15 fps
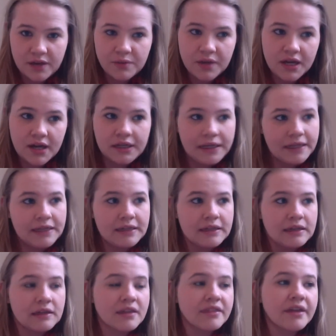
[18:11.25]
We got
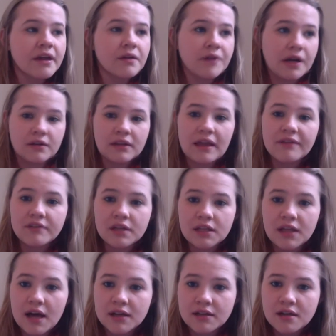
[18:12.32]
in, I think, around 11
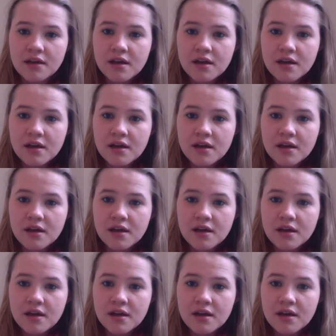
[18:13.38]
o'clock